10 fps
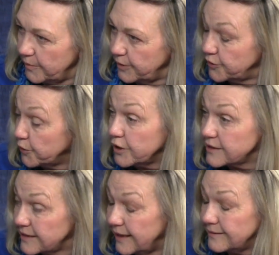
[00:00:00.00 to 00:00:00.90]
But
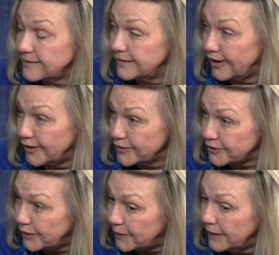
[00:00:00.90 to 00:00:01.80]
Doris Hanson
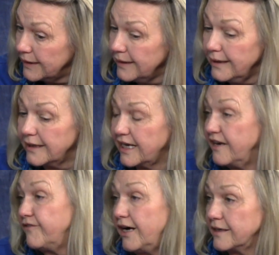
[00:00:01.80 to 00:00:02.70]
also
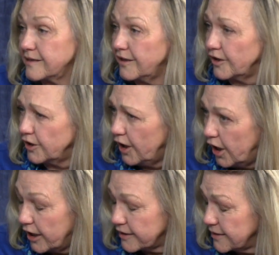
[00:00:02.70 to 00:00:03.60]
gave us a
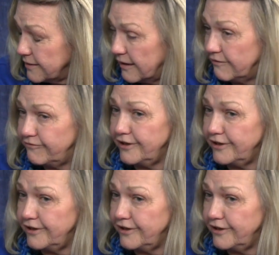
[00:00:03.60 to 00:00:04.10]
lot of.